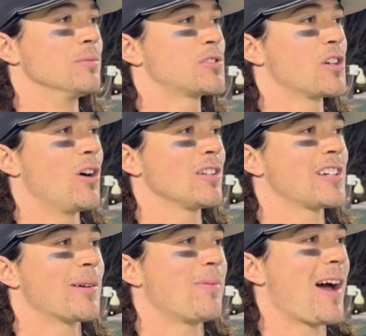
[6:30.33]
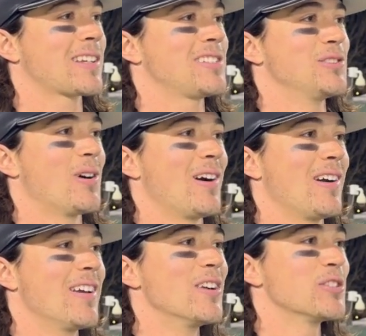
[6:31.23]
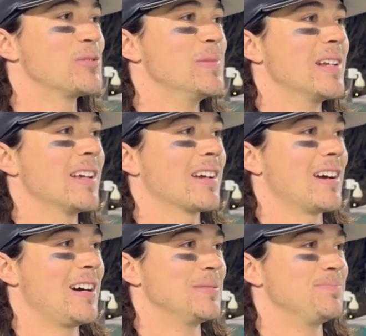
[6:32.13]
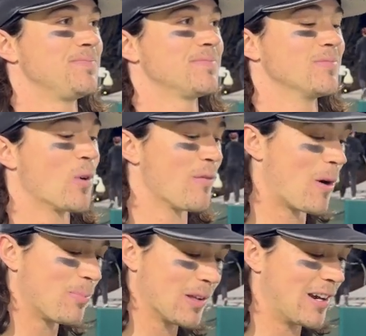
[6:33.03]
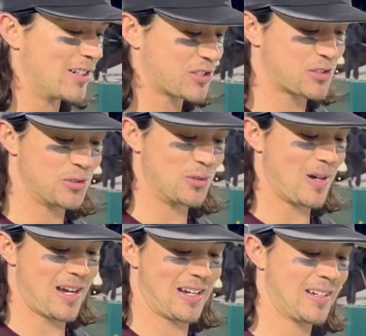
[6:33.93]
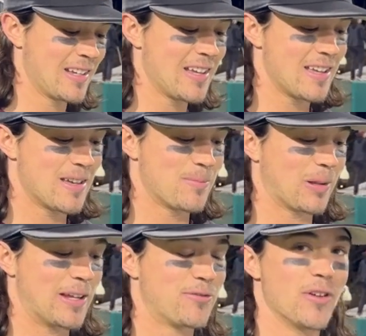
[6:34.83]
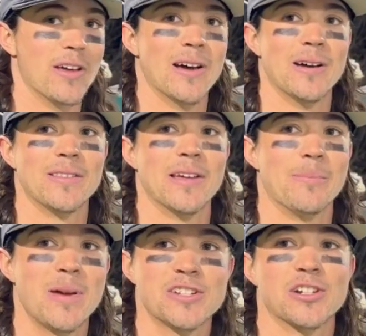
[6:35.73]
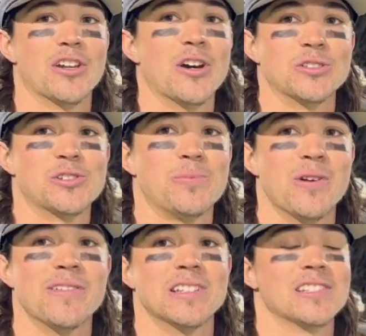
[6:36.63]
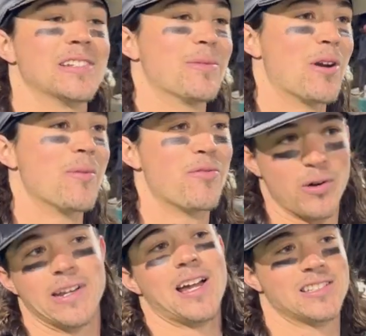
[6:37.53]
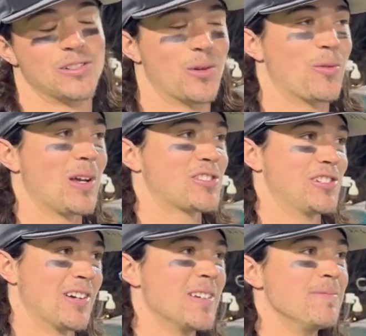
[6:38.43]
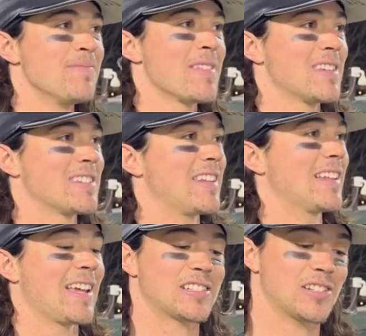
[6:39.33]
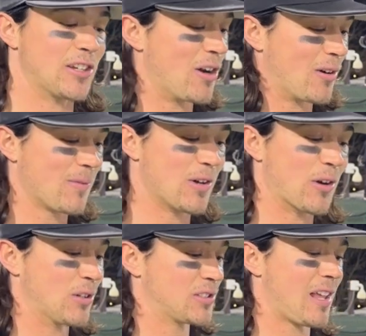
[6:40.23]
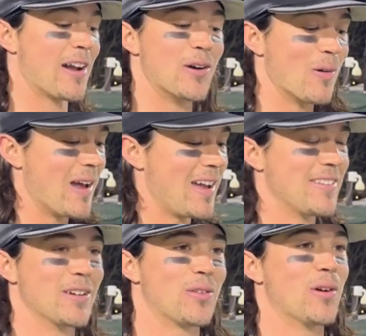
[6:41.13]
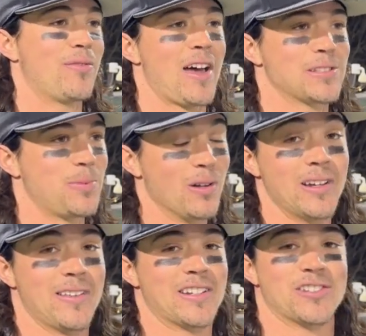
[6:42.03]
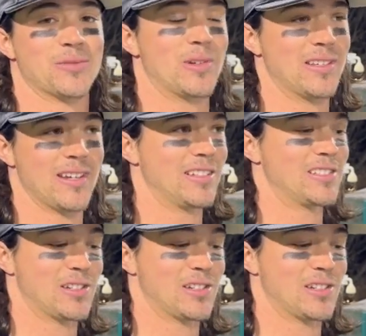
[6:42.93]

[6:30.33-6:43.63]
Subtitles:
So I'll take it back to our hitters meeting. One of our players who played for the pitching coach previously, you know, before he got to Northwestern, said that he likes to, you know, go a slider away and then throw a fastball in, and that's just what he did.